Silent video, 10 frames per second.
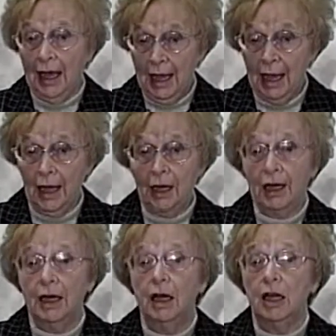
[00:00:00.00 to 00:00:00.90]

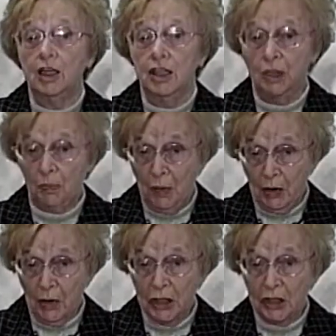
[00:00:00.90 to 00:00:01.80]
in
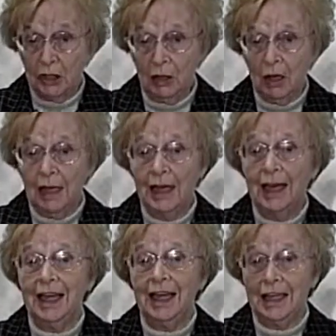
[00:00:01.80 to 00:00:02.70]
spiritual
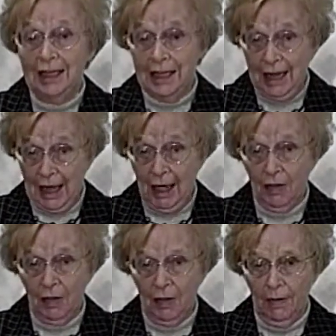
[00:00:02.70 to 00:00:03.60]

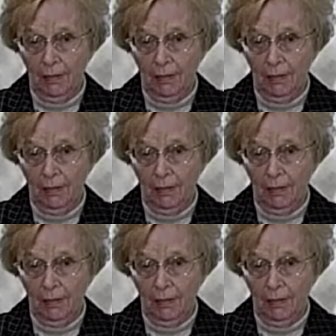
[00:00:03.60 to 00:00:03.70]
death,